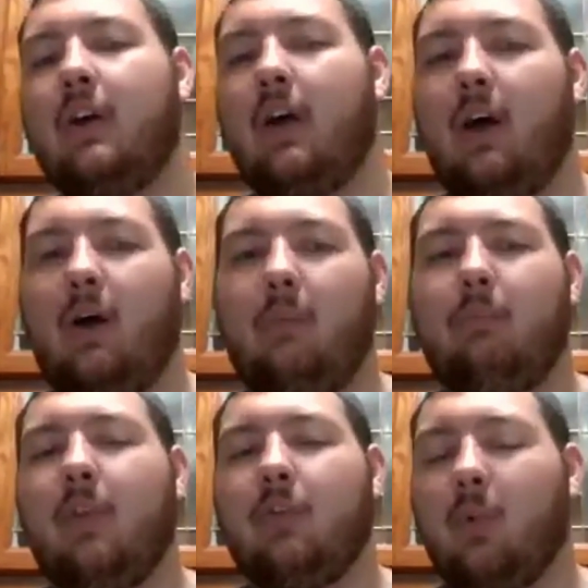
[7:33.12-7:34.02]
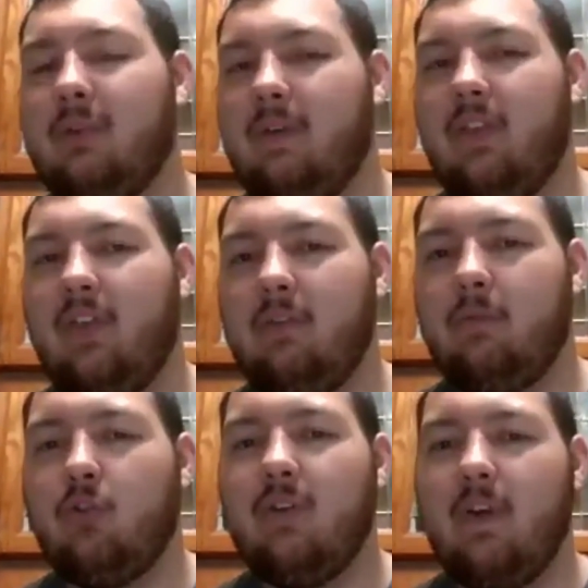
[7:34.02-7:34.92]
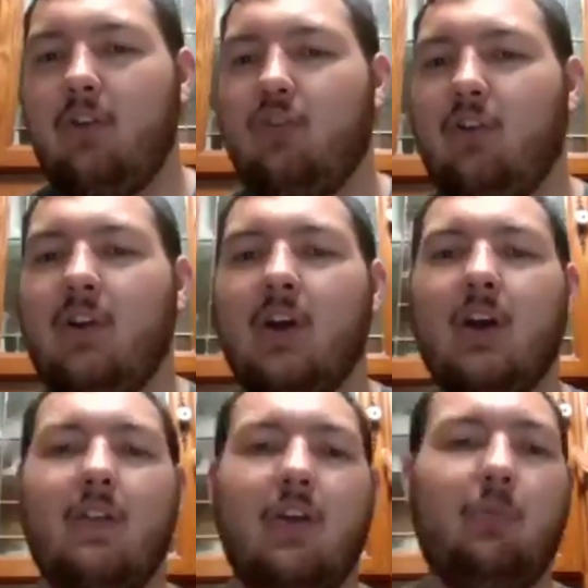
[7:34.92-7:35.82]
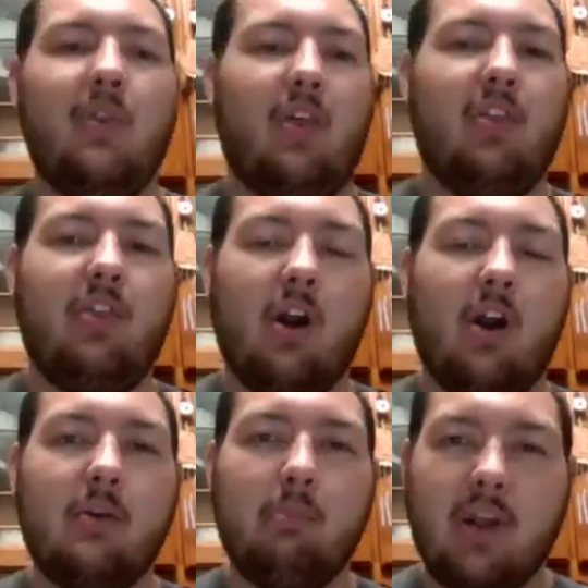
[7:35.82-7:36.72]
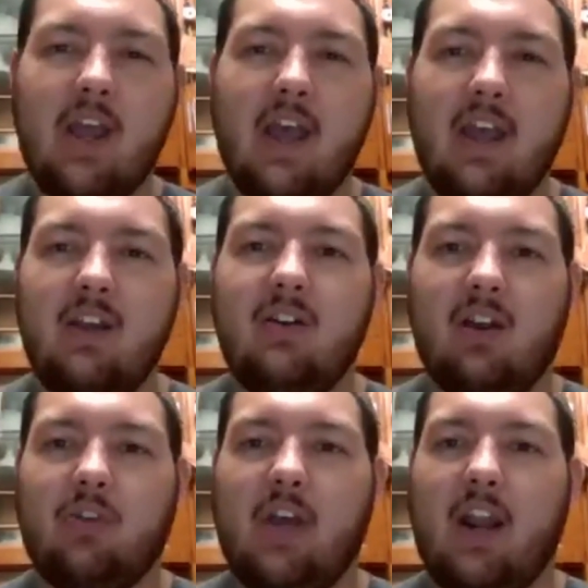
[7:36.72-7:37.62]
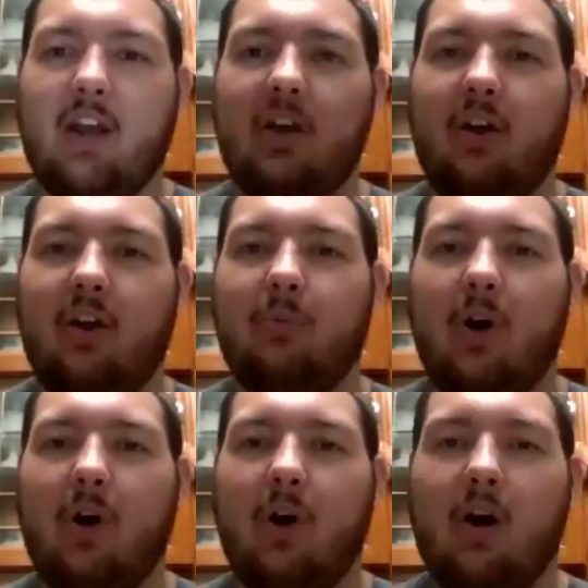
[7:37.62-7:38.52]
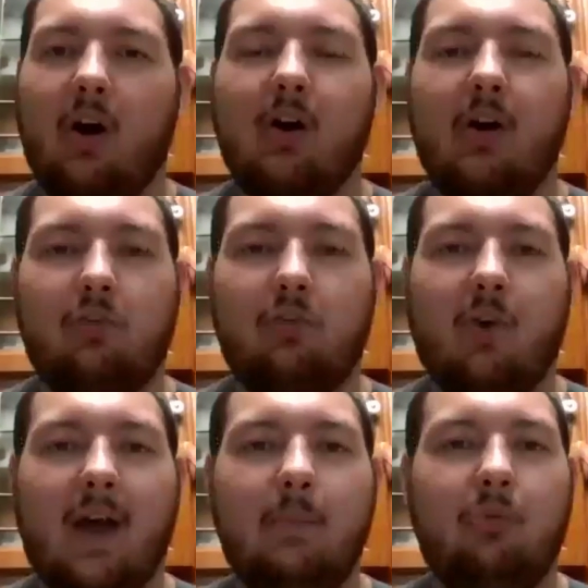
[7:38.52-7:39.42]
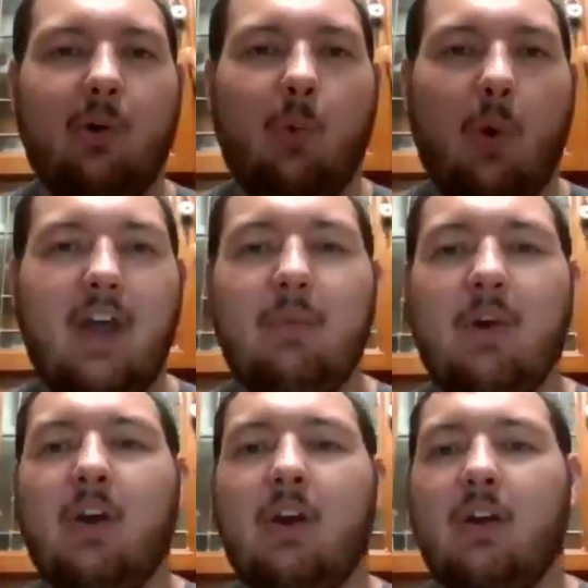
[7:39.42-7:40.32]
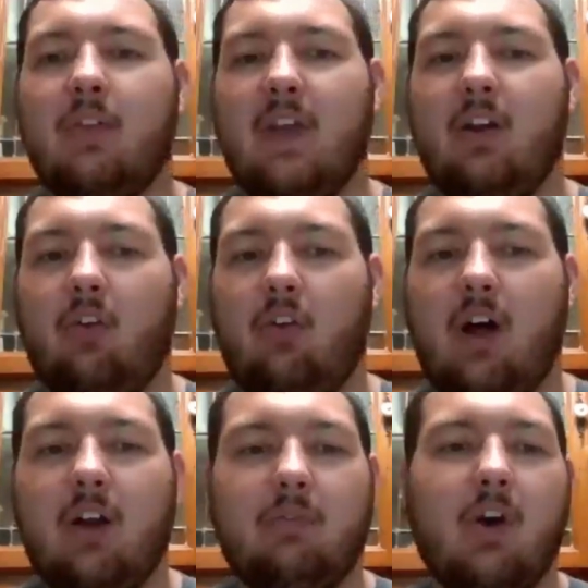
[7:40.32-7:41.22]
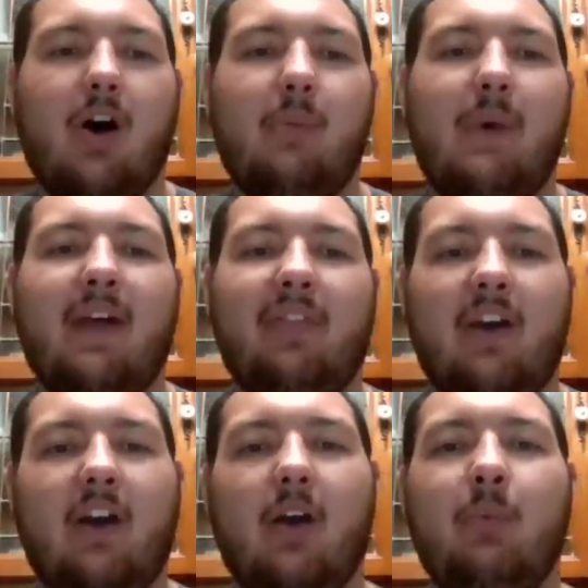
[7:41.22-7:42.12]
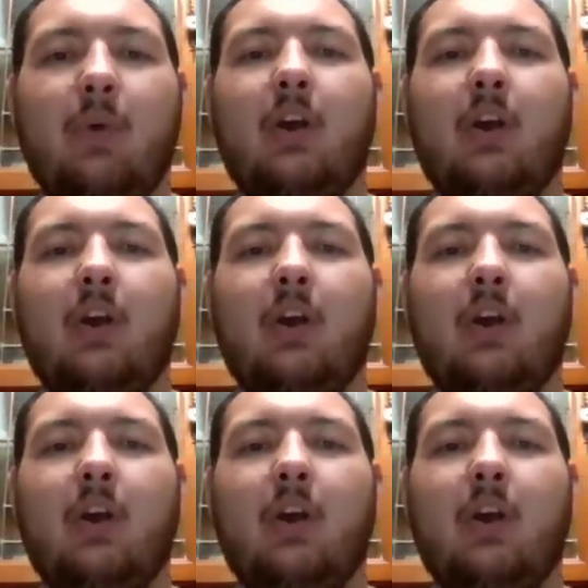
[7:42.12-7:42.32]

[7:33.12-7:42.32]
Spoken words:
The 25th Infantry Division is where the 3rd Brigade is kind of going to earn its stripes in a way. They did a lot of combat there.